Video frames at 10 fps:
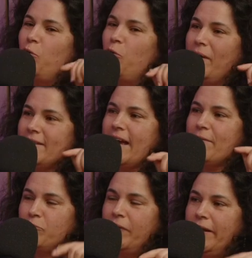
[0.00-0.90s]
always
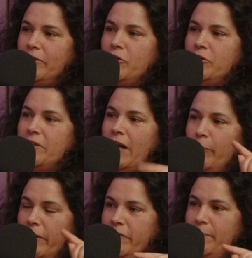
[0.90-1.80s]
kept really true to that.
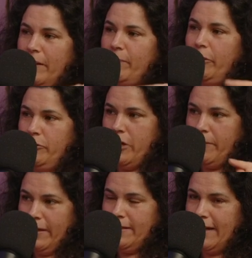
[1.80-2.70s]
We're for the people who
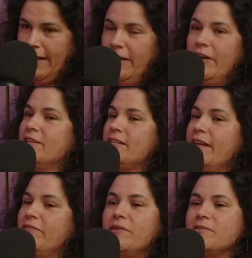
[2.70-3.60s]
don't meditate. So
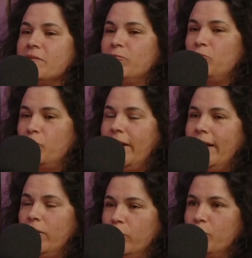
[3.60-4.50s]
they've done some
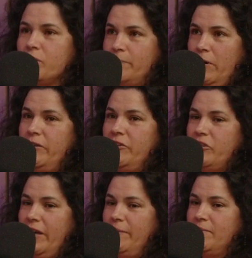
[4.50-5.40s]
really awesome
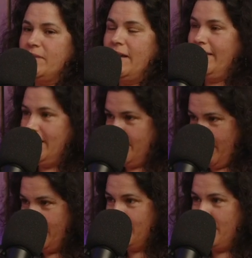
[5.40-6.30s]
partnerships. And this
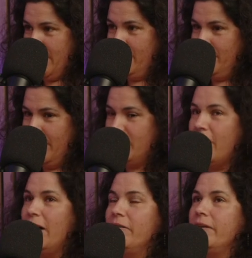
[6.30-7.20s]
about this male mental
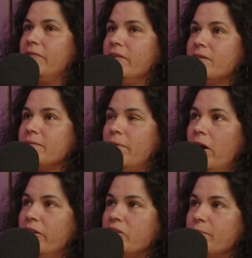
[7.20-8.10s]
health. They've done some
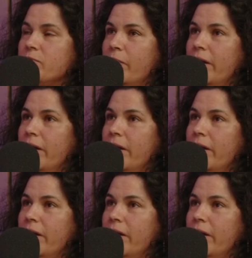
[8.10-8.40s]
partnerships